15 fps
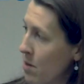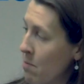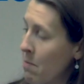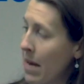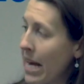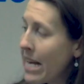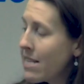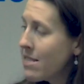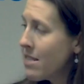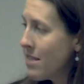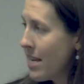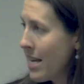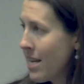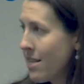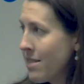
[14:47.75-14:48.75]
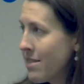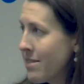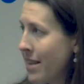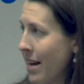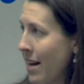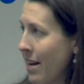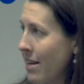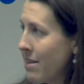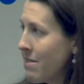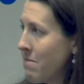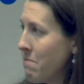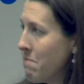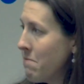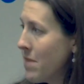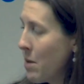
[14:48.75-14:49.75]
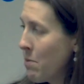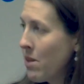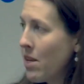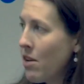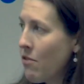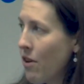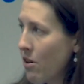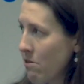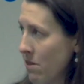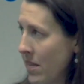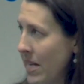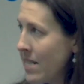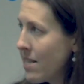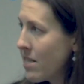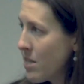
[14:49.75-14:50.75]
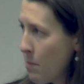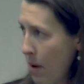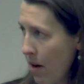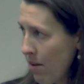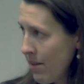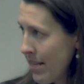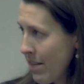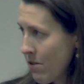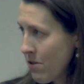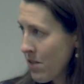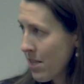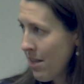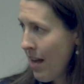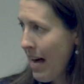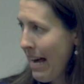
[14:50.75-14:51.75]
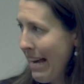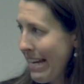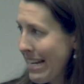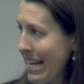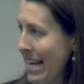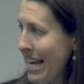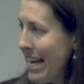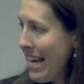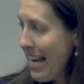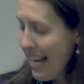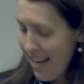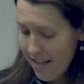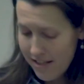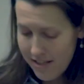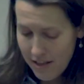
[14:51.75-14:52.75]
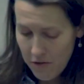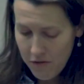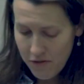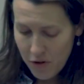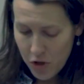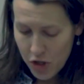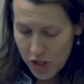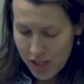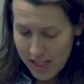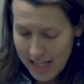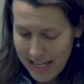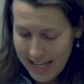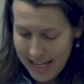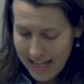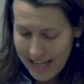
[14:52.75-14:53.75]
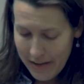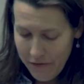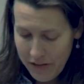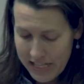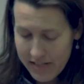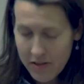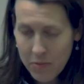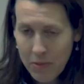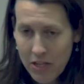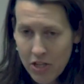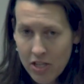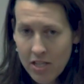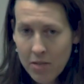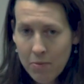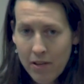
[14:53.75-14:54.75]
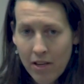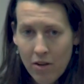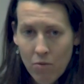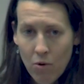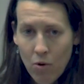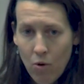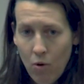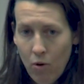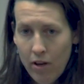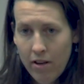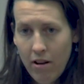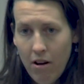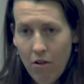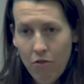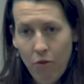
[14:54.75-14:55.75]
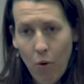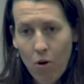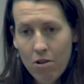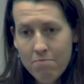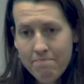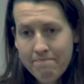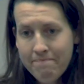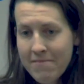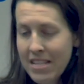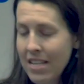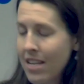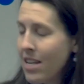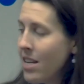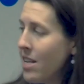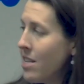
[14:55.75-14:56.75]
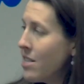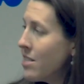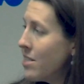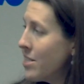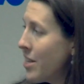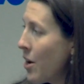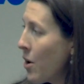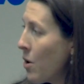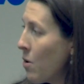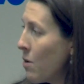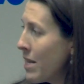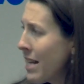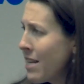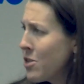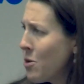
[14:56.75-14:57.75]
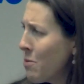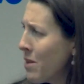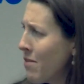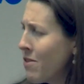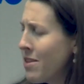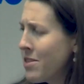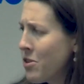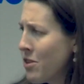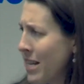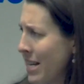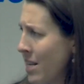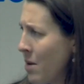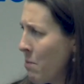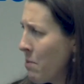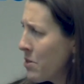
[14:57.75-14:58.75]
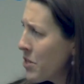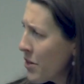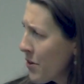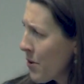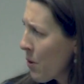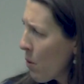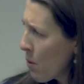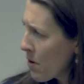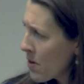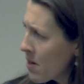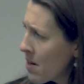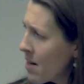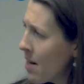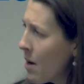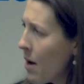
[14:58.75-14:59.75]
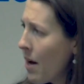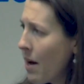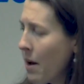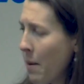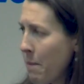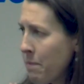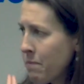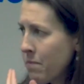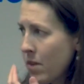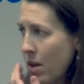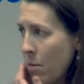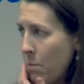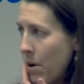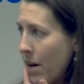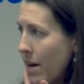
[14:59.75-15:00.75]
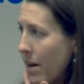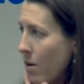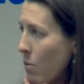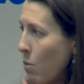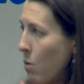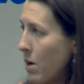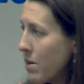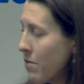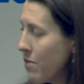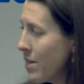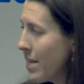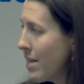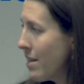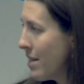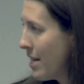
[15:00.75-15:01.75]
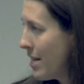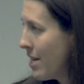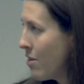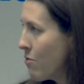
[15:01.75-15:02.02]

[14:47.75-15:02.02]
main things that they believe are leading to pollinator decline. And unfortunately, invasive species play a role in all four. So, and I don't believe these are in any particular order, but one of the key